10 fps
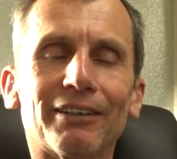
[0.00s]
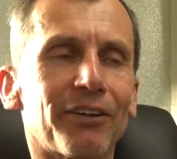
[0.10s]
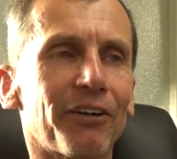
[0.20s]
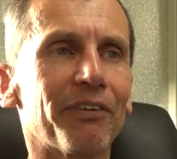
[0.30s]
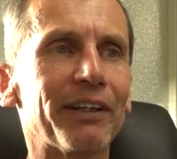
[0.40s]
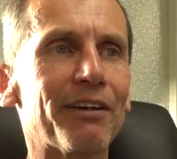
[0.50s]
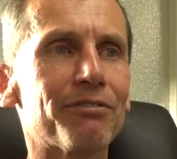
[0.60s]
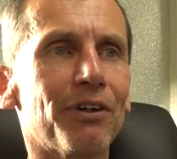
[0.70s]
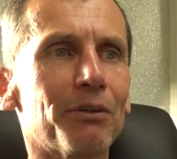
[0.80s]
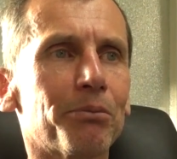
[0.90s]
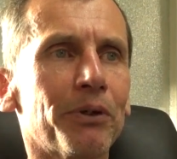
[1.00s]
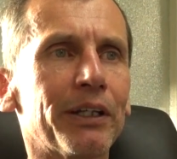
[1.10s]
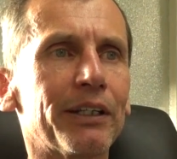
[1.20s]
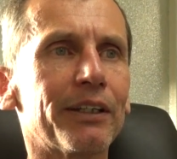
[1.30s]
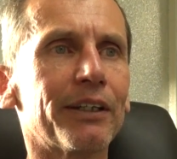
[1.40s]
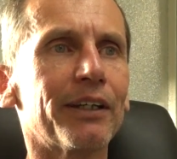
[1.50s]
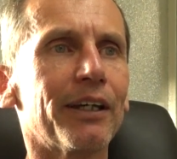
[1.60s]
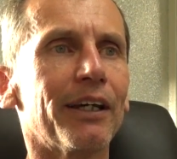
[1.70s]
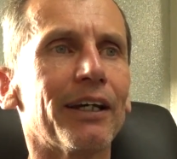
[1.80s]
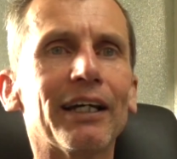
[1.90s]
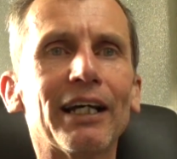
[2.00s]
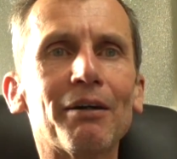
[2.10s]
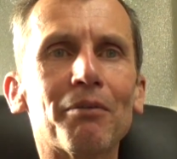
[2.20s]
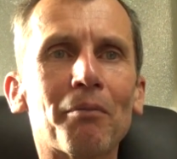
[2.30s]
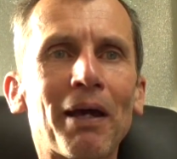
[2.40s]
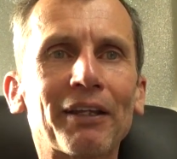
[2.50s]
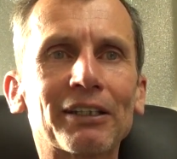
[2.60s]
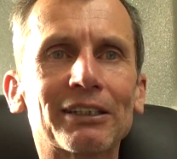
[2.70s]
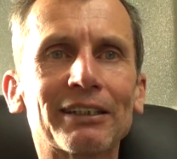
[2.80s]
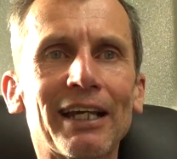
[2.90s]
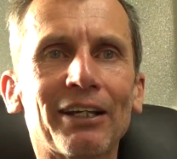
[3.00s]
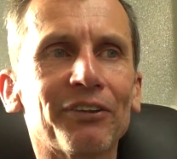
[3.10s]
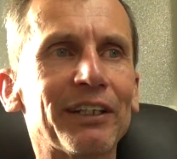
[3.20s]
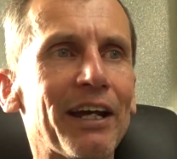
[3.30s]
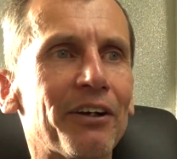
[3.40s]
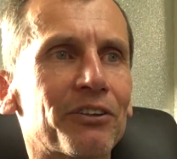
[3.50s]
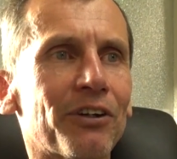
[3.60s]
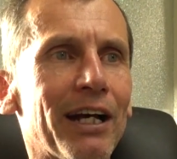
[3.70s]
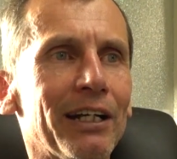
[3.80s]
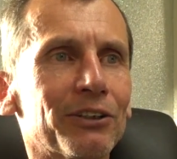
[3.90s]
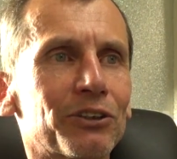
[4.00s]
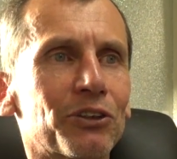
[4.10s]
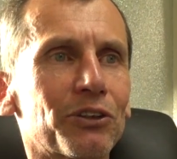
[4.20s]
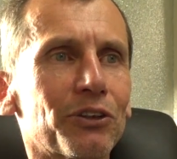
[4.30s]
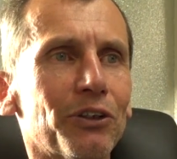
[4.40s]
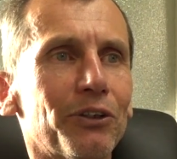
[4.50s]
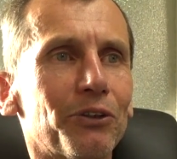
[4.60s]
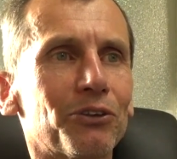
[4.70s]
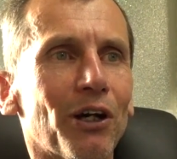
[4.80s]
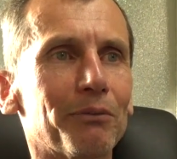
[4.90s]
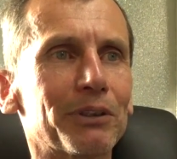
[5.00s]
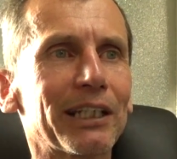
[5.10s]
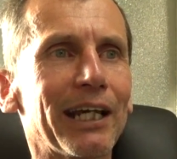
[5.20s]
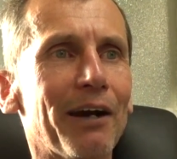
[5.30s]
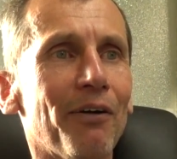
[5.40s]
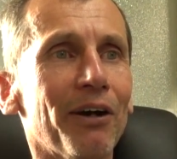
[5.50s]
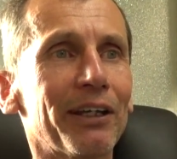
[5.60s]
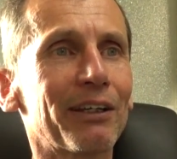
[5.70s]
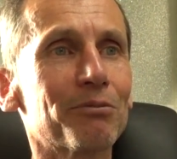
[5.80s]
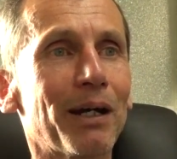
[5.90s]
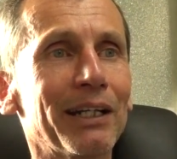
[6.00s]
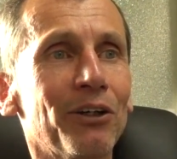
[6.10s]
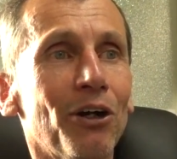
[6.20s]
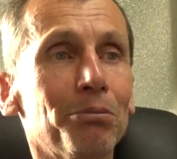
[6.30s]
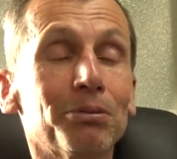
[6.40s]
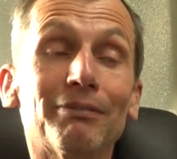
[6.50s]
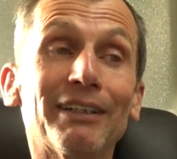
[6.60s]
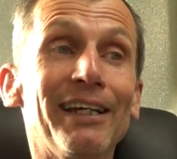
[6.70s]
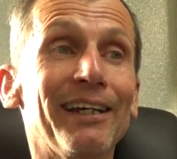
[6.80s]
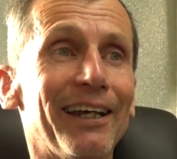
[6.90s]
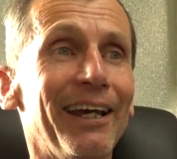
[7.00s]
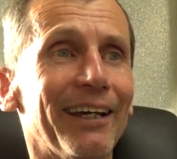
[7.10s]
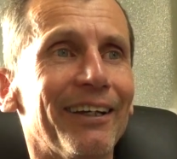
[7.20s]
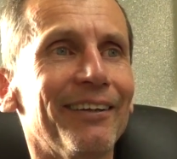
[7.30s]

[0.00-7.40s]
got to read that fine print. About the snake on the Yarra trails. Good time to see how high you can bunny hop. Yeah.